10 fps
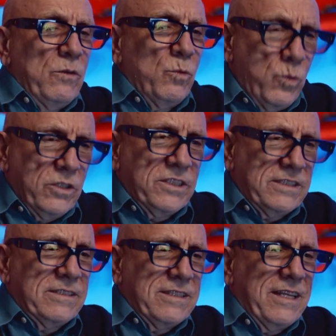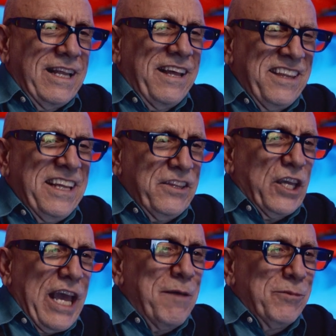was, I think the
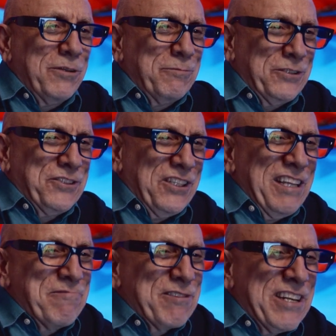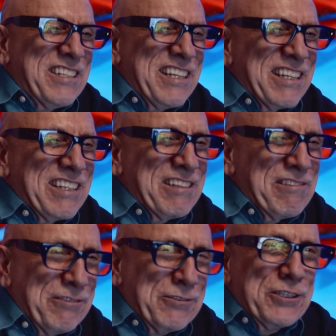camel was the liberating
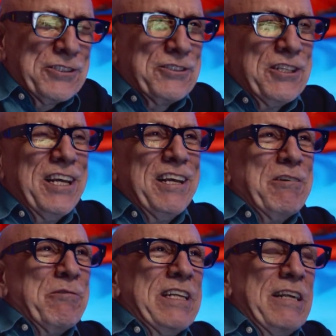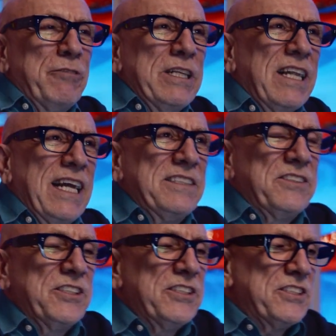force. When I
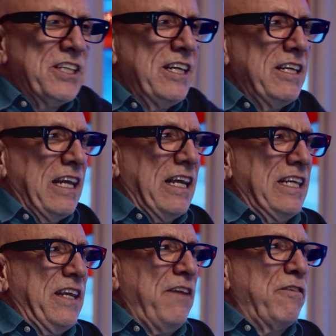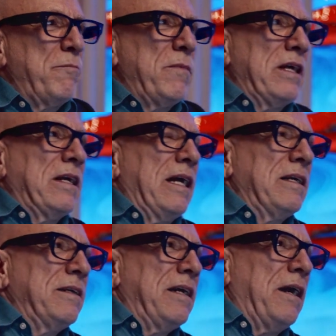realized that if
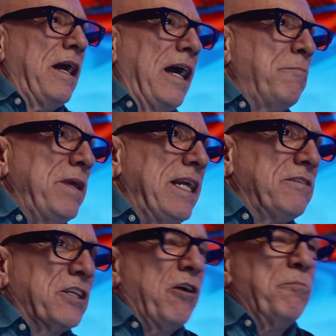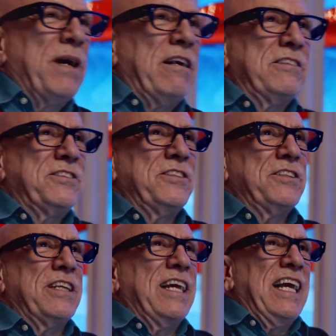I make the
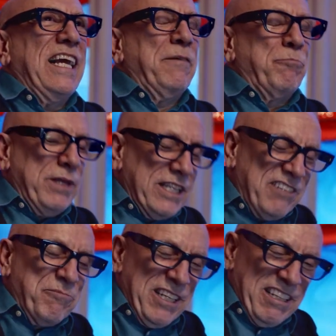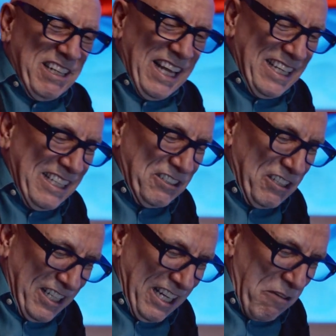comparison, believe me, in
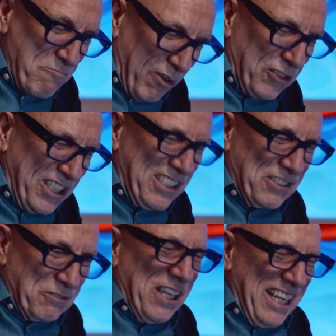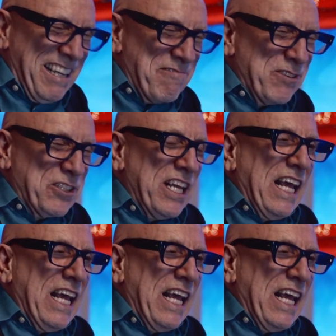a modest way, but